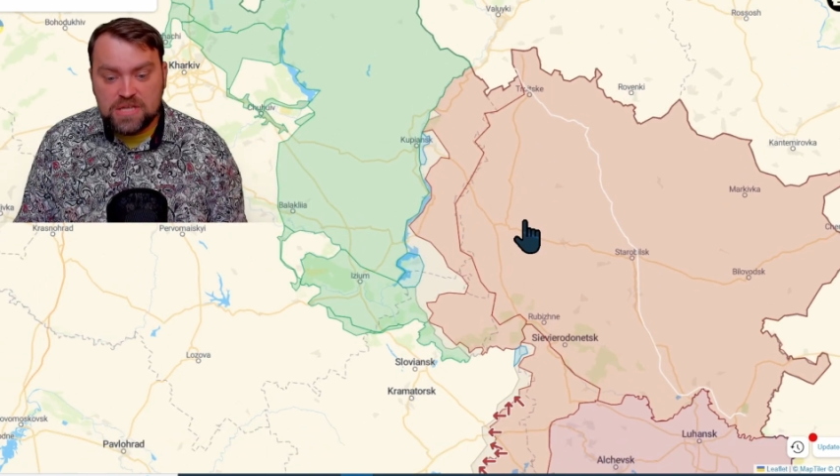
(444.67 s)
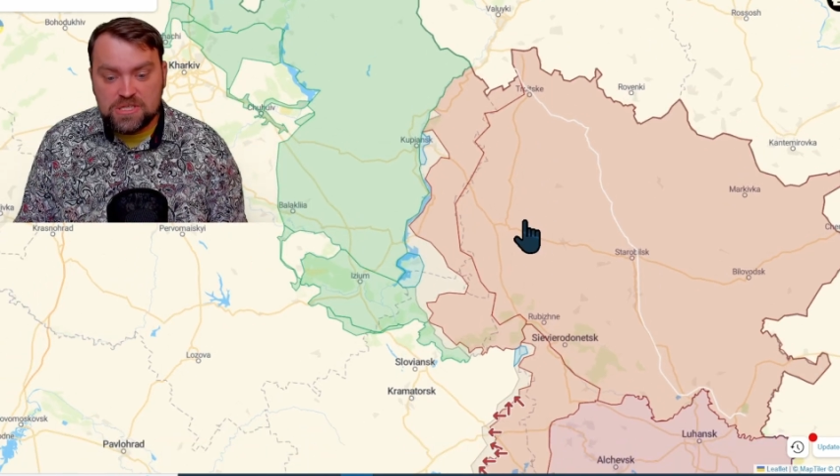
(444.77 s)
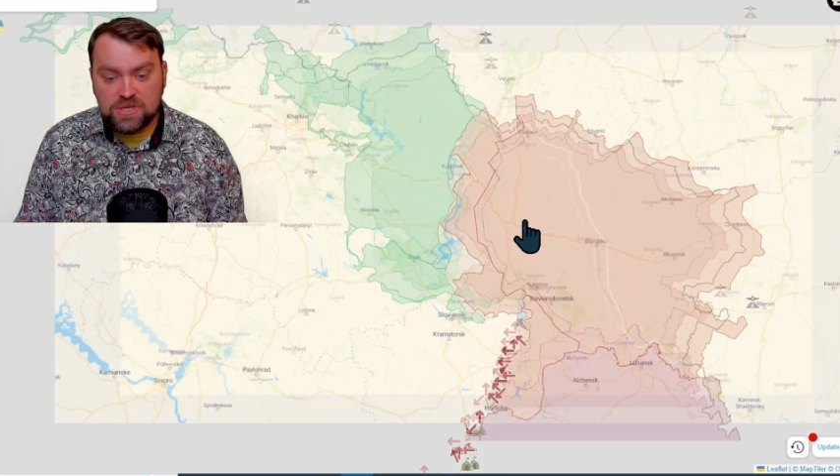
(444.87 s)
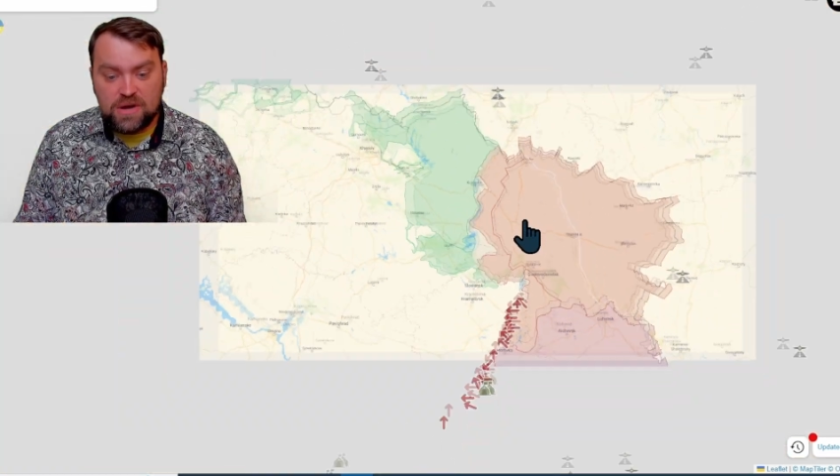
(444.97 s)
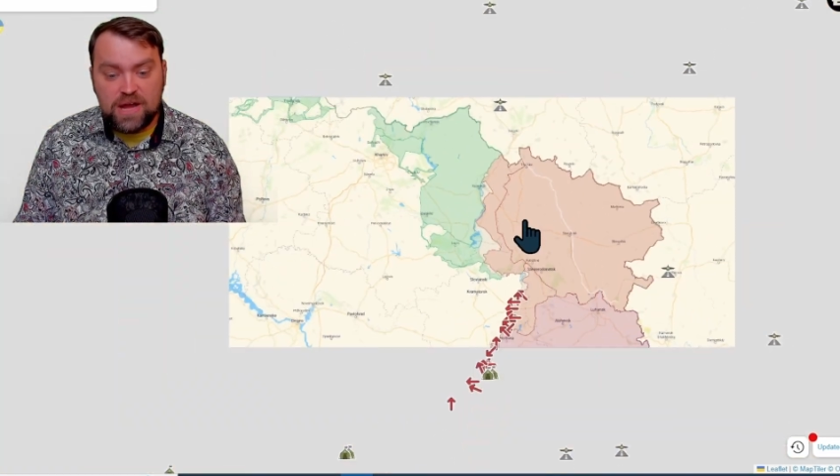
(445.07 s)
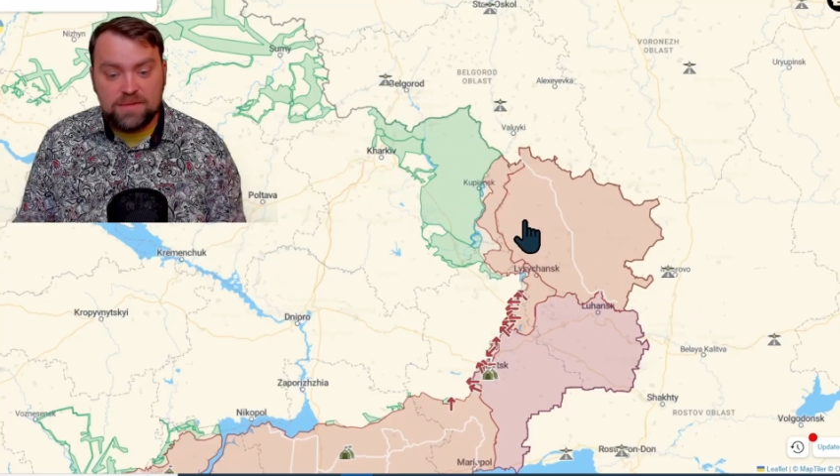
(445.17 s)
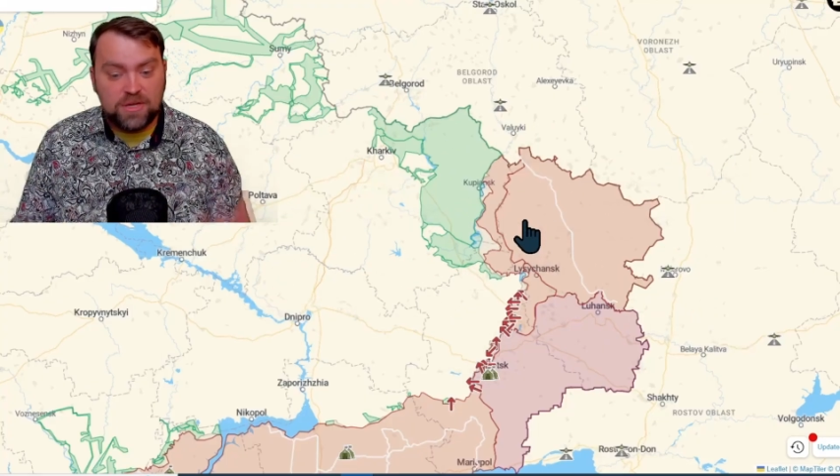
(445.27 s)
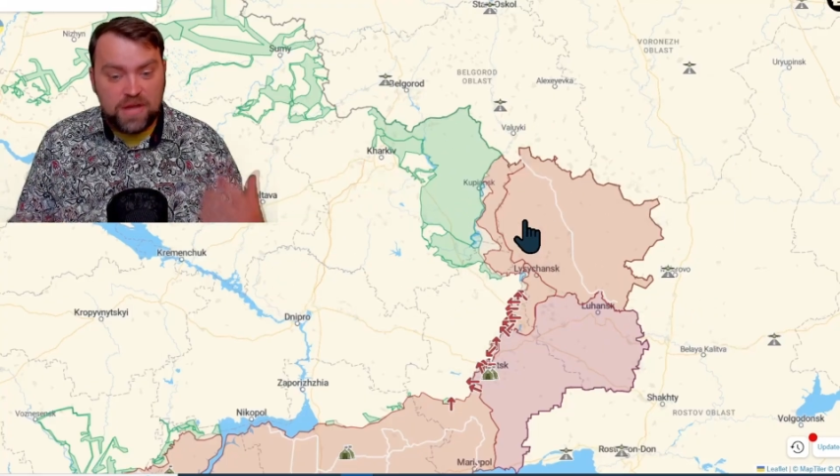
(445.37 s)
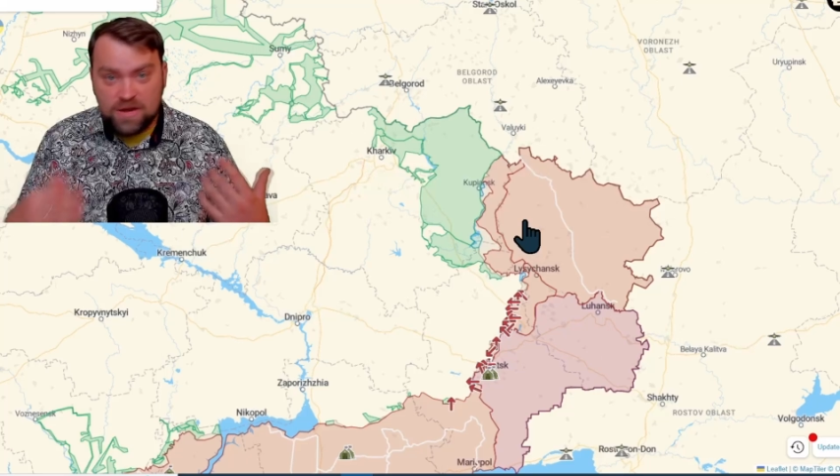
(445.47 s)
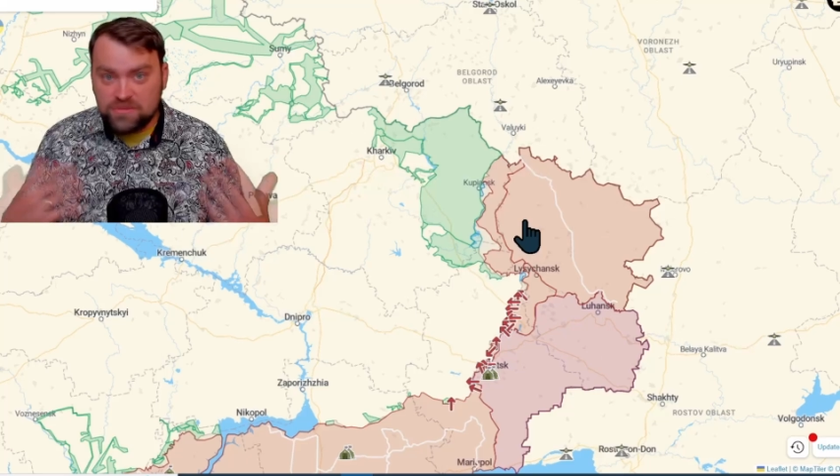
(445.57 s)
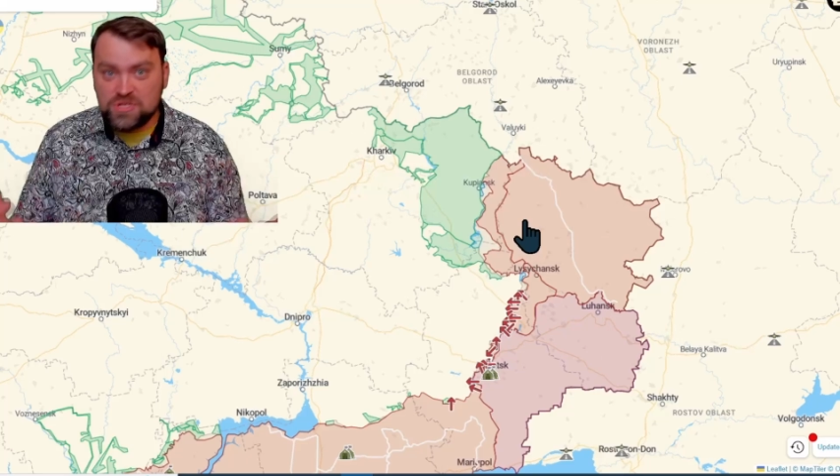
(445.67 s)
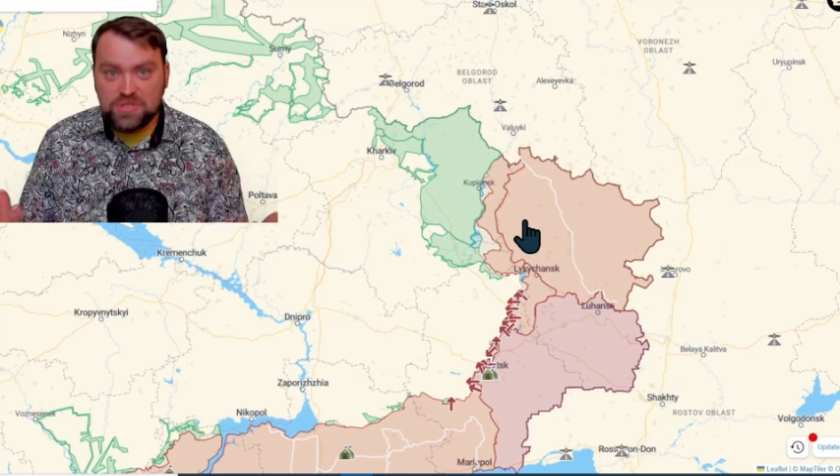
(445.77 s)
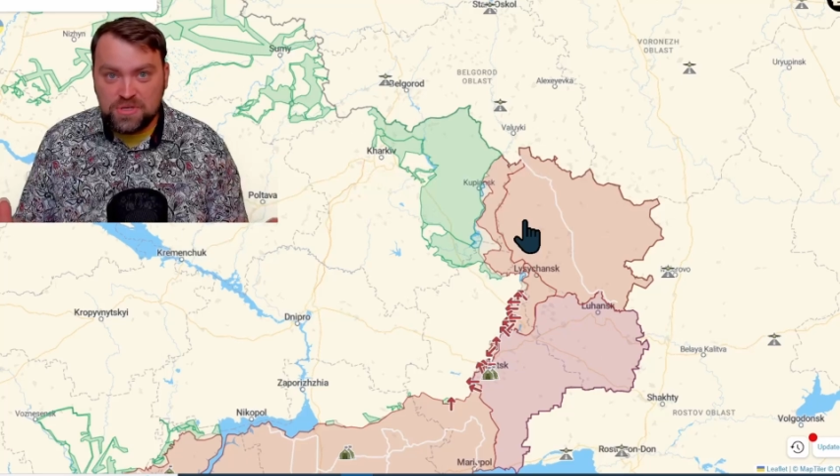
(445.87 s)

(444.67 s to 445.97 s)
So I'm encouraging